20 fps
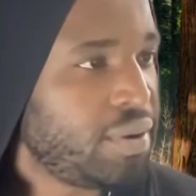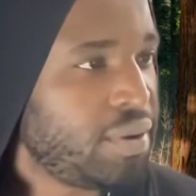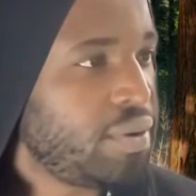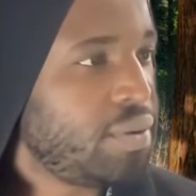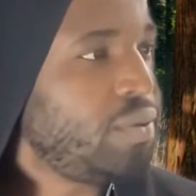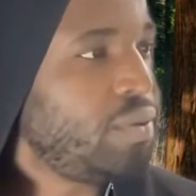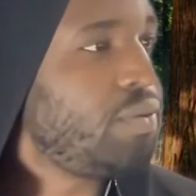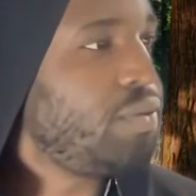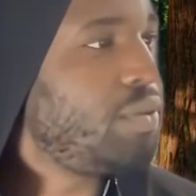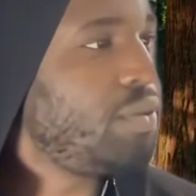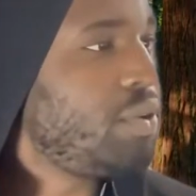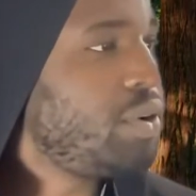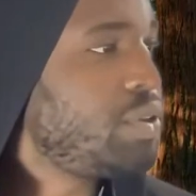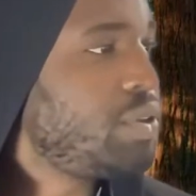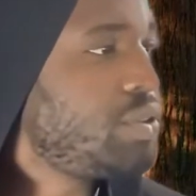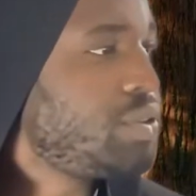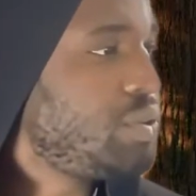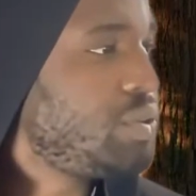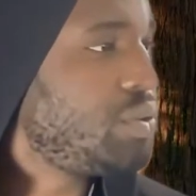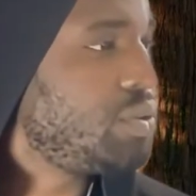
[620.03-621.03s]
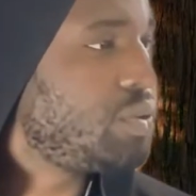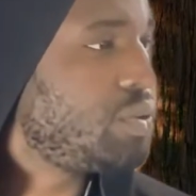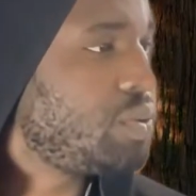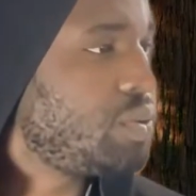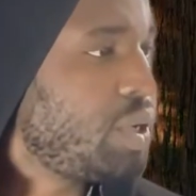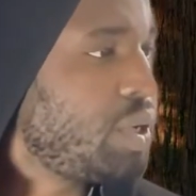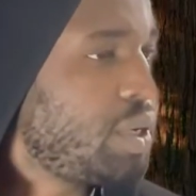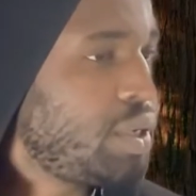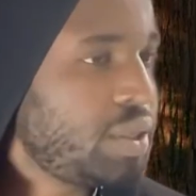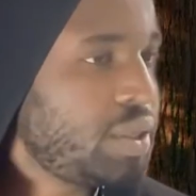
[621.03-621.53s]
voice notes.
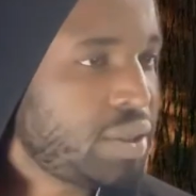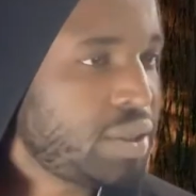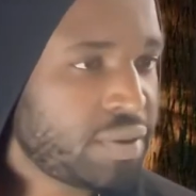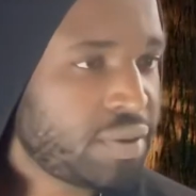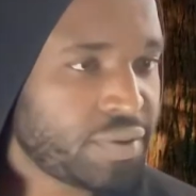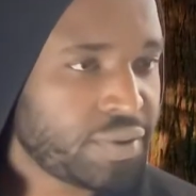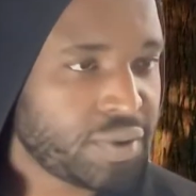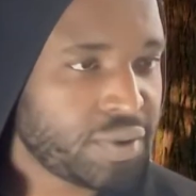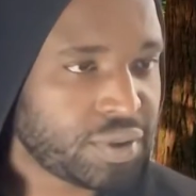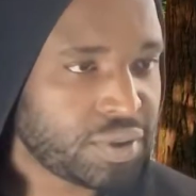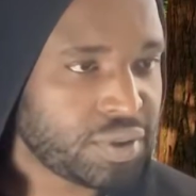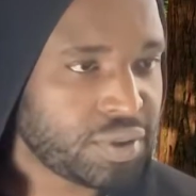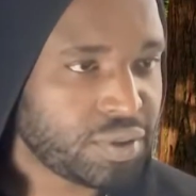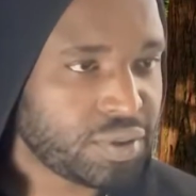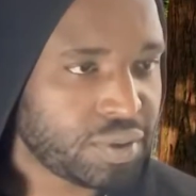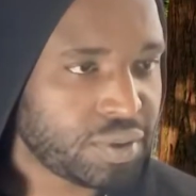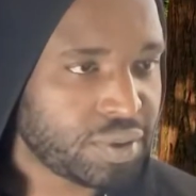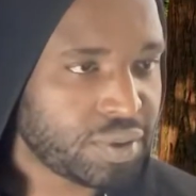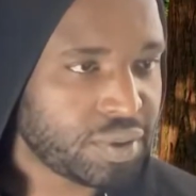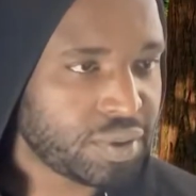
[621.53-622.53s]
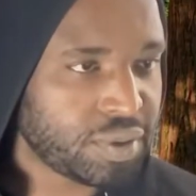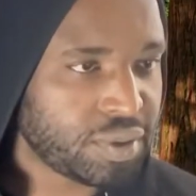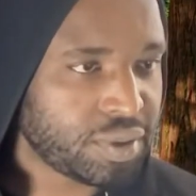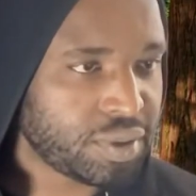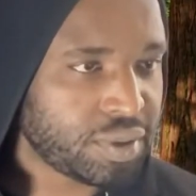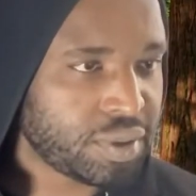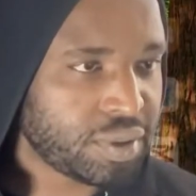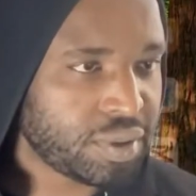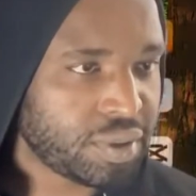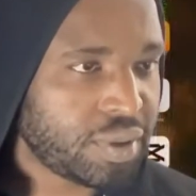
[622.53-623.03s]
Where is the voice notes?
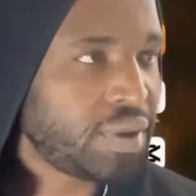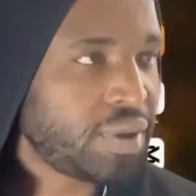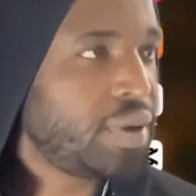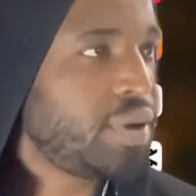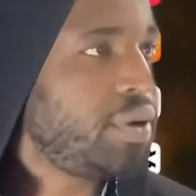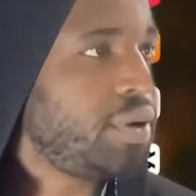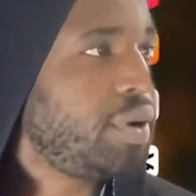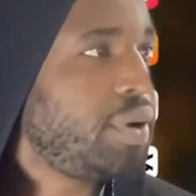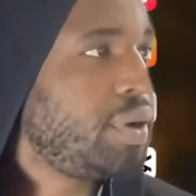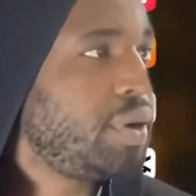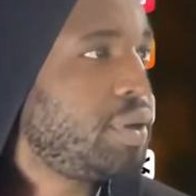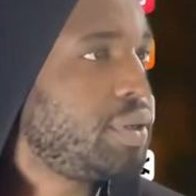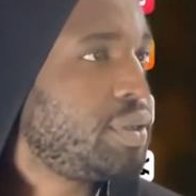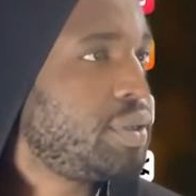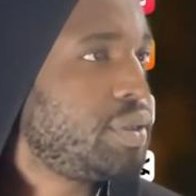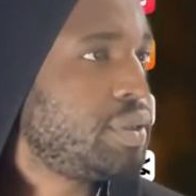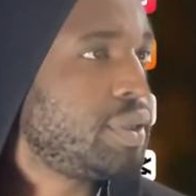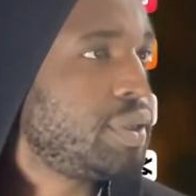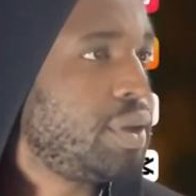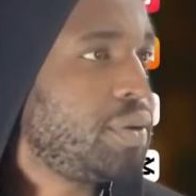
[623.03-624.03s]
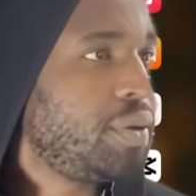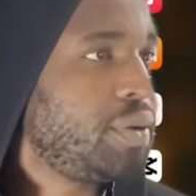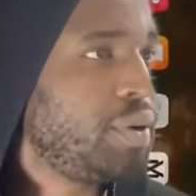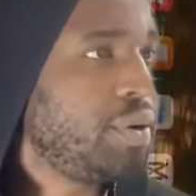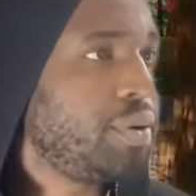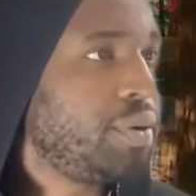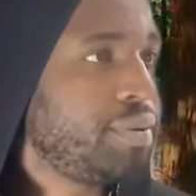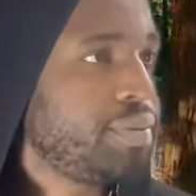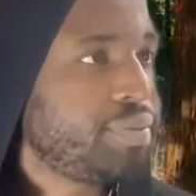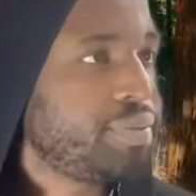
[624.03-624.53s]
All right, there we
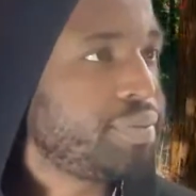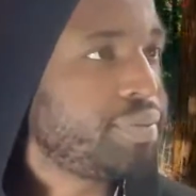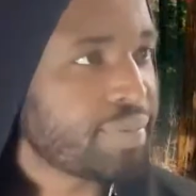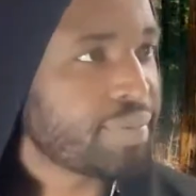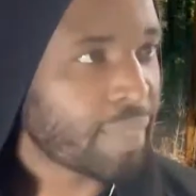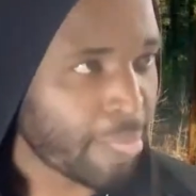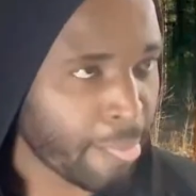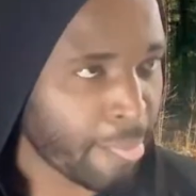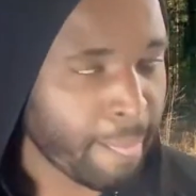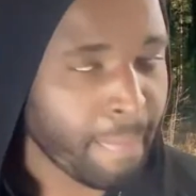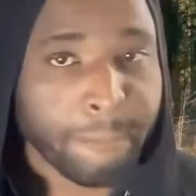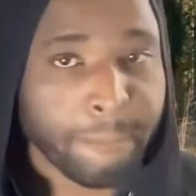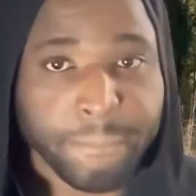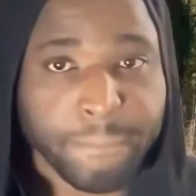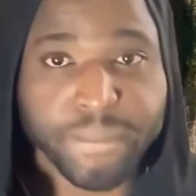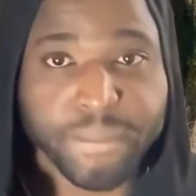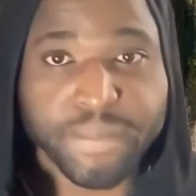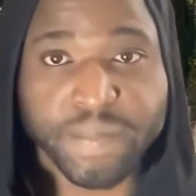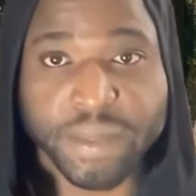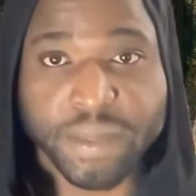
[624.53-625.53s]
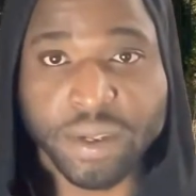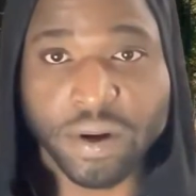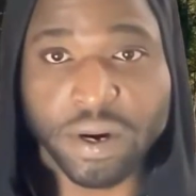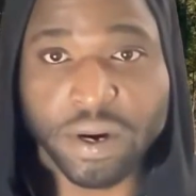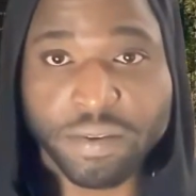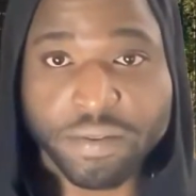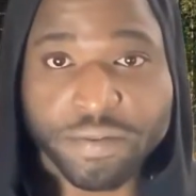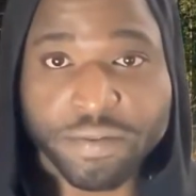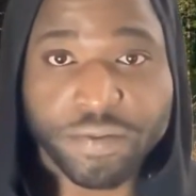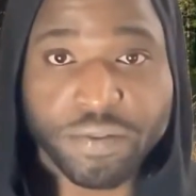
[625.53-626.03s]
go. All
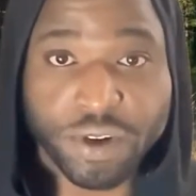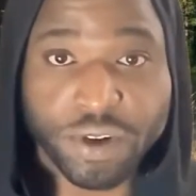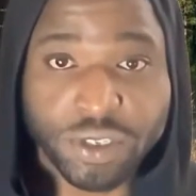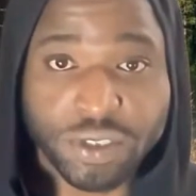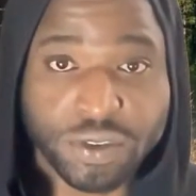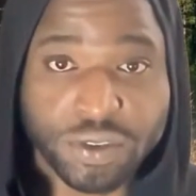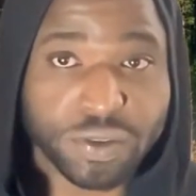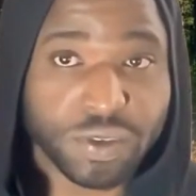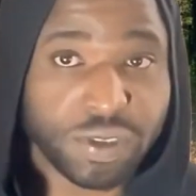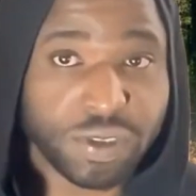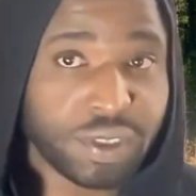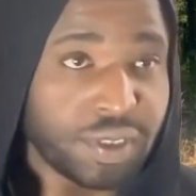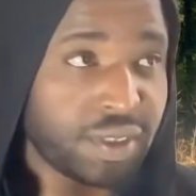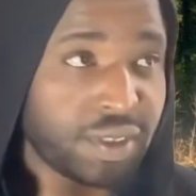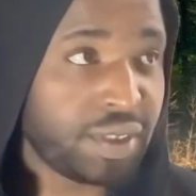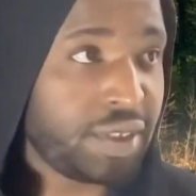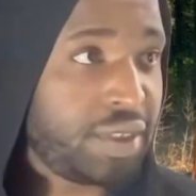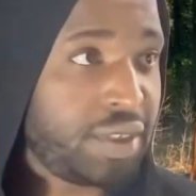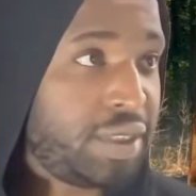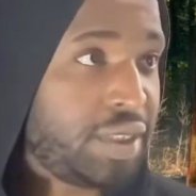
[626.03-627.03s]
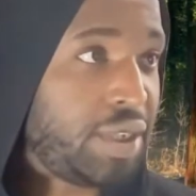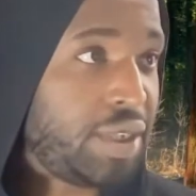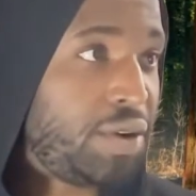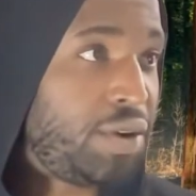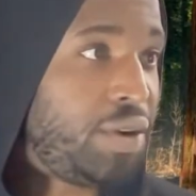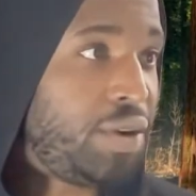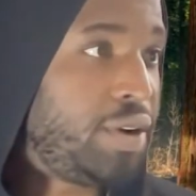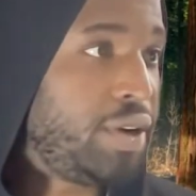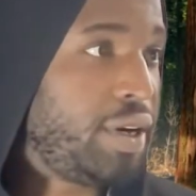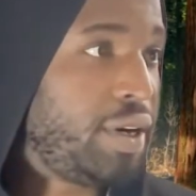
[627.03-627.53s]
right, voice notes is
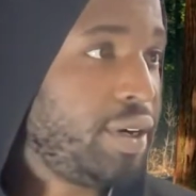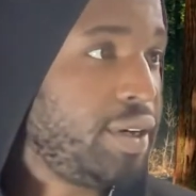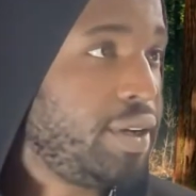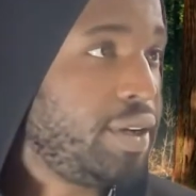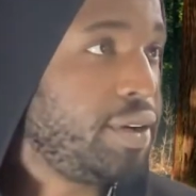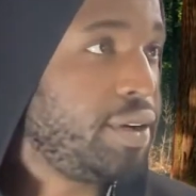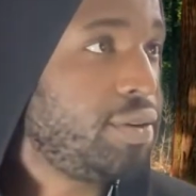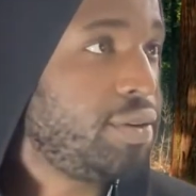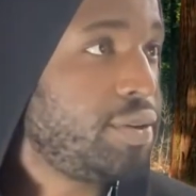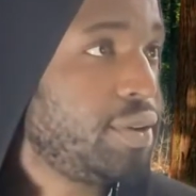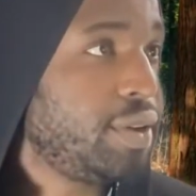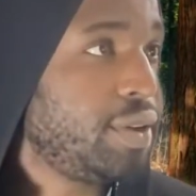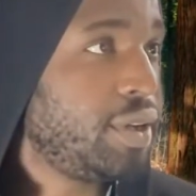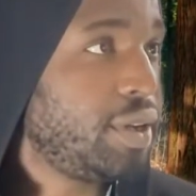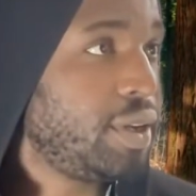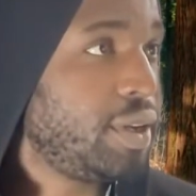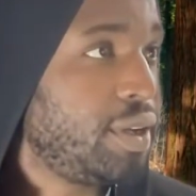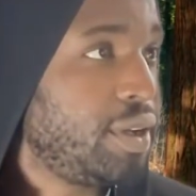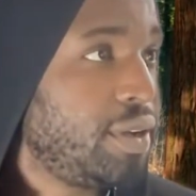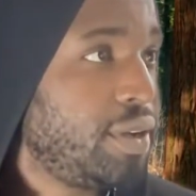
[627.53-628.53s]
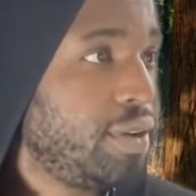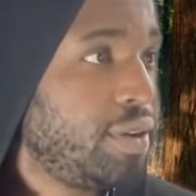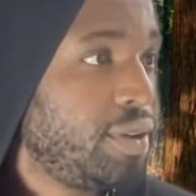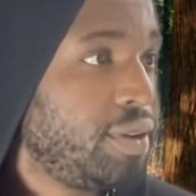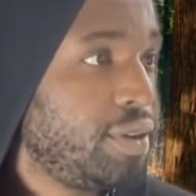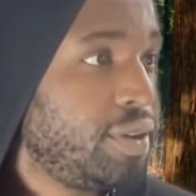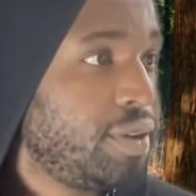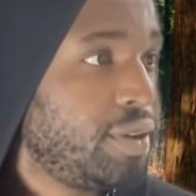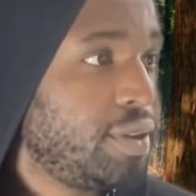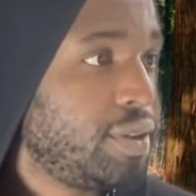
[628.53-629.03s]
on right now, and
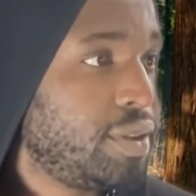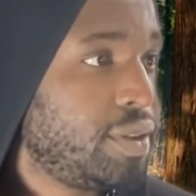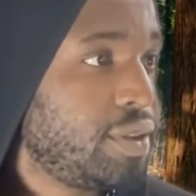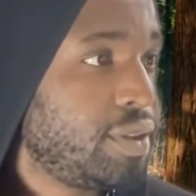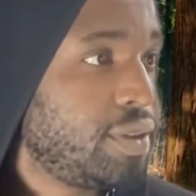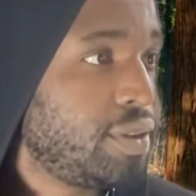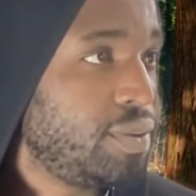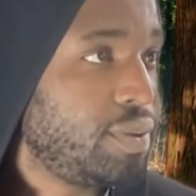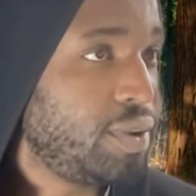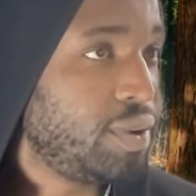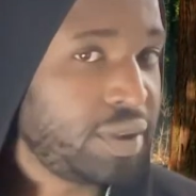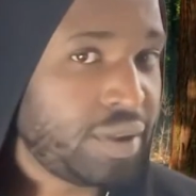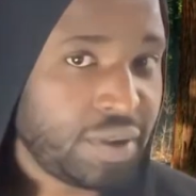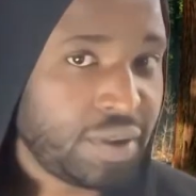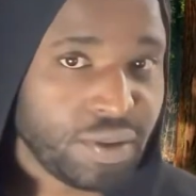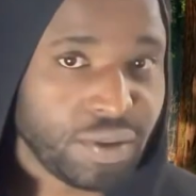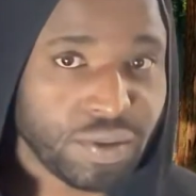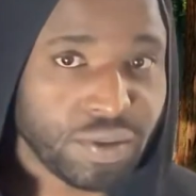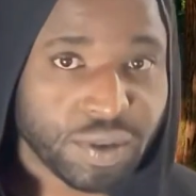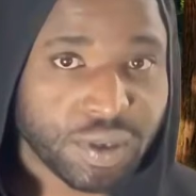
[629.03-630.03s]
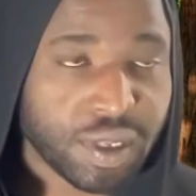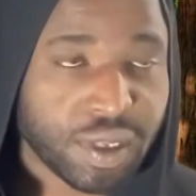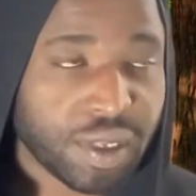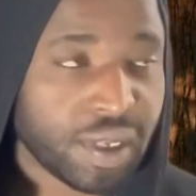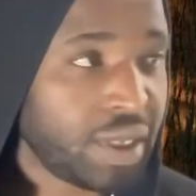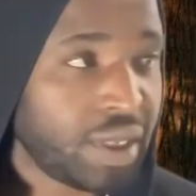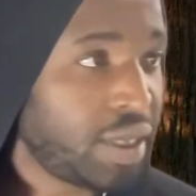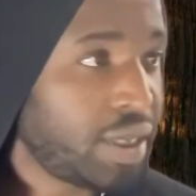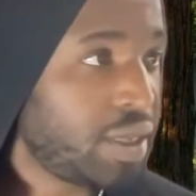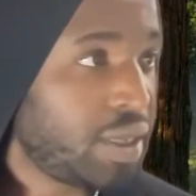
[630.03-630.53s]
we're gonna
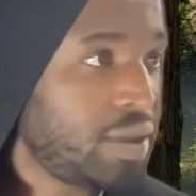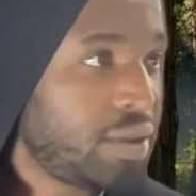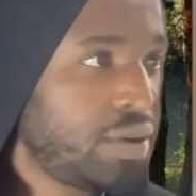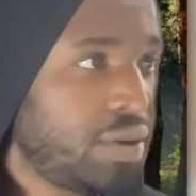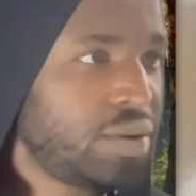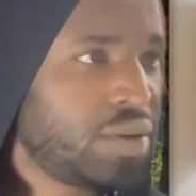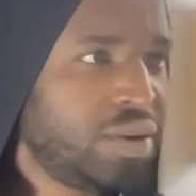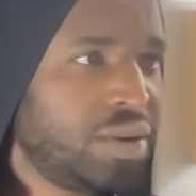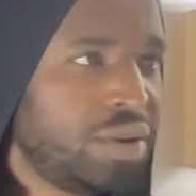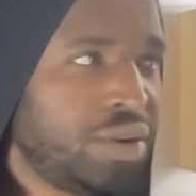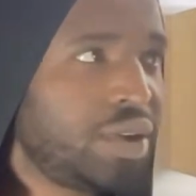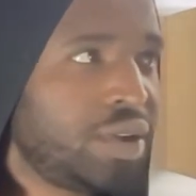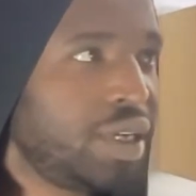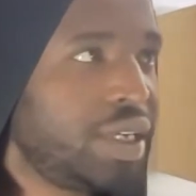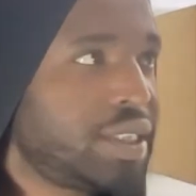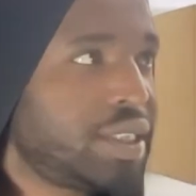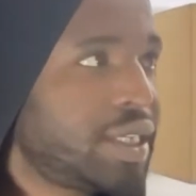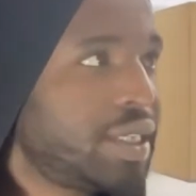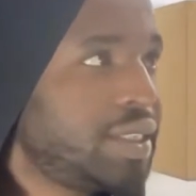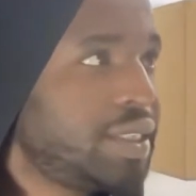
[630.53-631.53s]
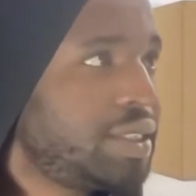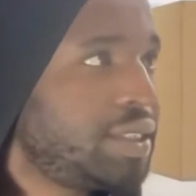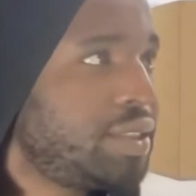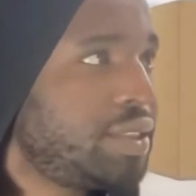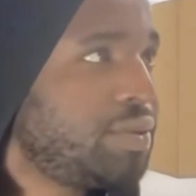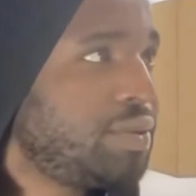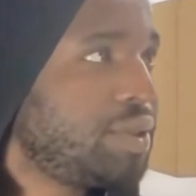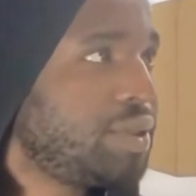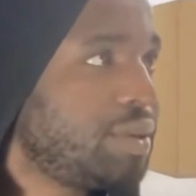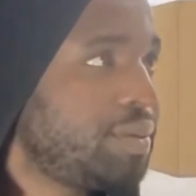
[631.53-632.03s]
click. Oh, hold on, you guys can't see
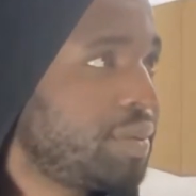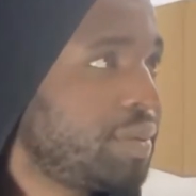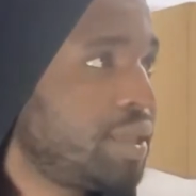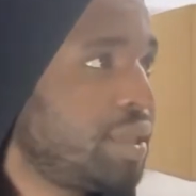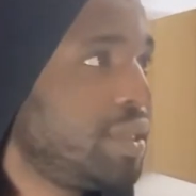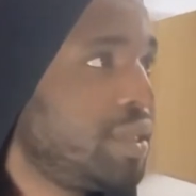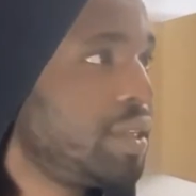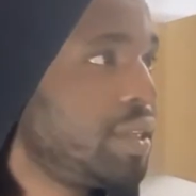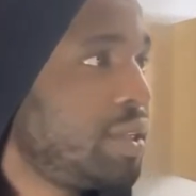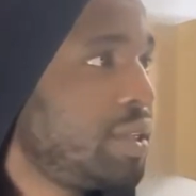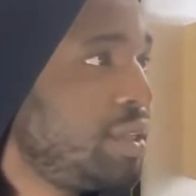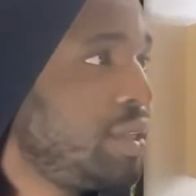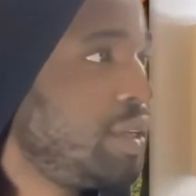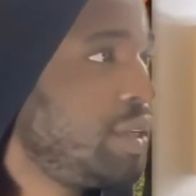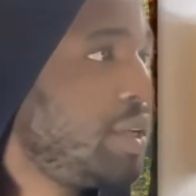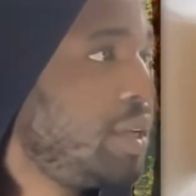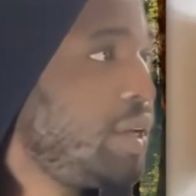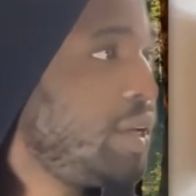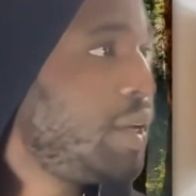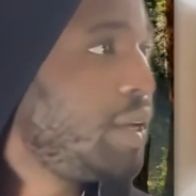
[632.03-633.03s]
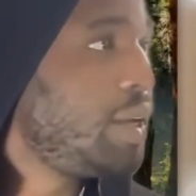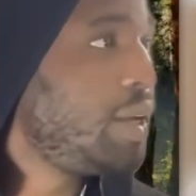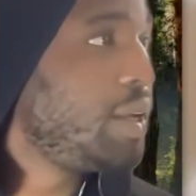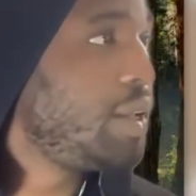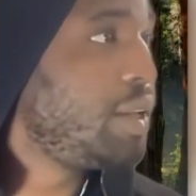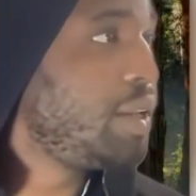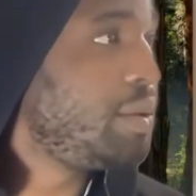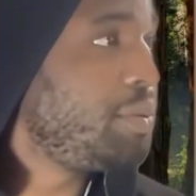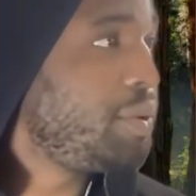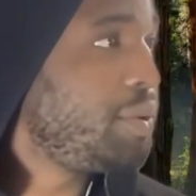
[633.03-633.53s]
what I'm clicking.
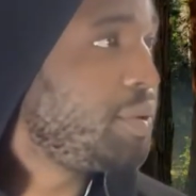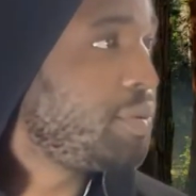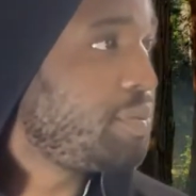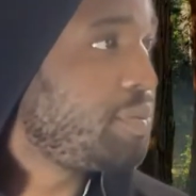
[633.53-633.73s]
Let me